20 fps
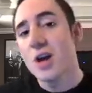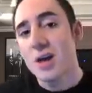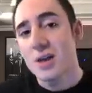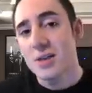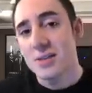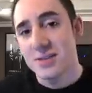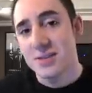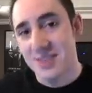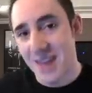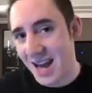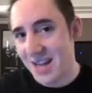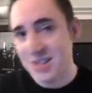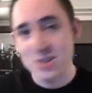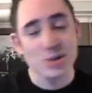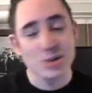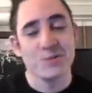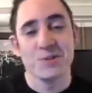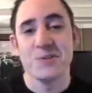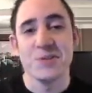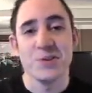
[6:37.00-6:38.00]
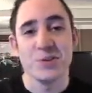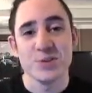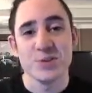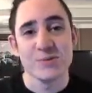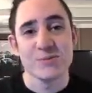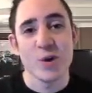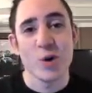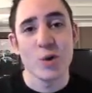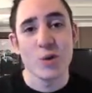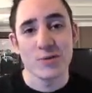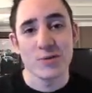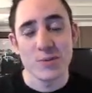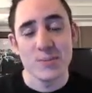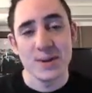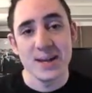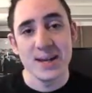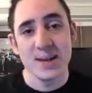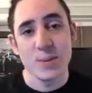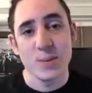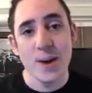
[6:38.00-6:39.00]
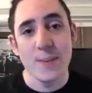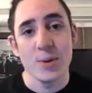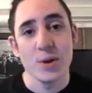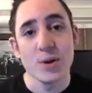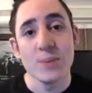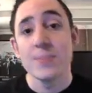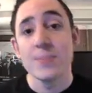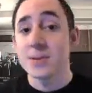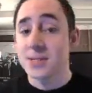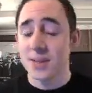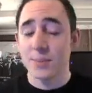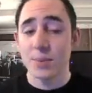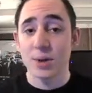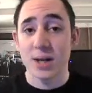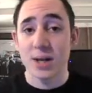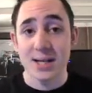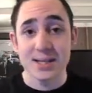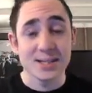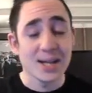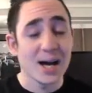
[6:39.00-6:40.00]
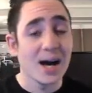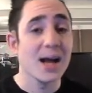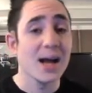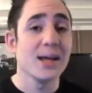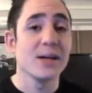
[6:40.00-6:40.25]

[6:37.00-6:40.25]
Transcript: That sort of fulfills the role of the melee weapon. But someone like Dahlia